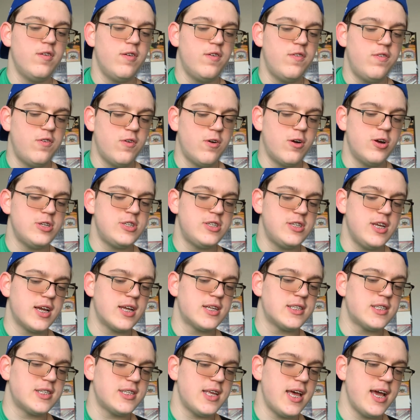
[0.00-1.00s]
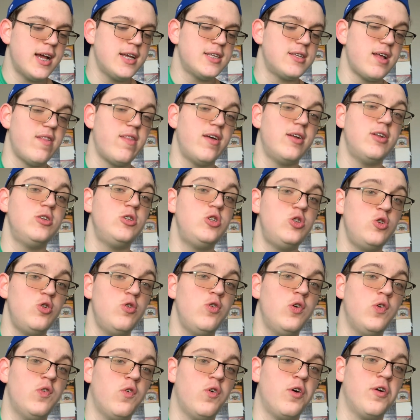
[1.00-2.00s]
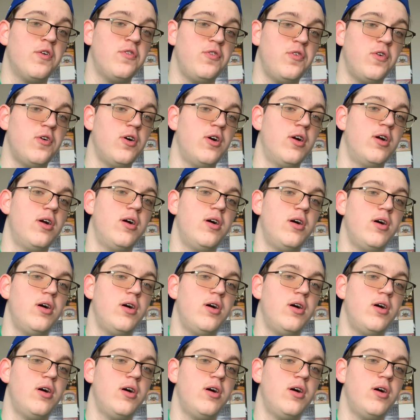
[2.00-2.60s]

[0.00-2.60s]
4, 6, 6, and then 2, 4, 4.